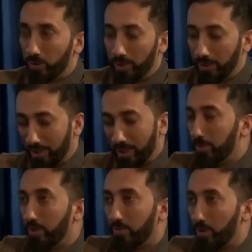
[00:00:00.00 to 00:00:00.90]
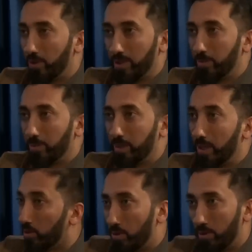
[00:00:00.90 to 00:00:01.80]
like gambling, for example,
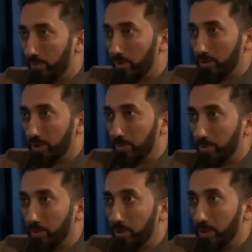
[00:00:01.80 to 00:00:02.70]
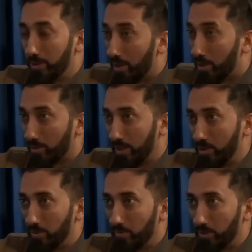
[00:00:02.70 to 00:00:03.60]
alcohol, for example,
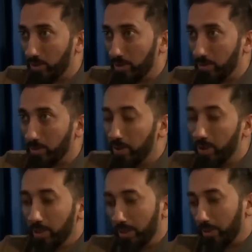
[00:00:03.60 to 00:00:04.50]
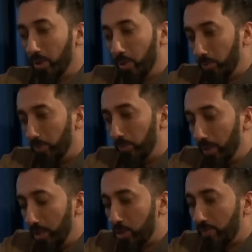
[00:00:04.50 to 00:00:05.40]
intoxication, for example. Like
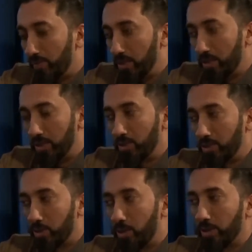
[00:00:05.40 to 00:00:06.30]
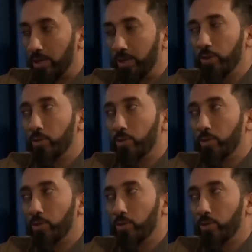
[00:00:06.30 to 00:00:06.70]
each of these things is targeted, and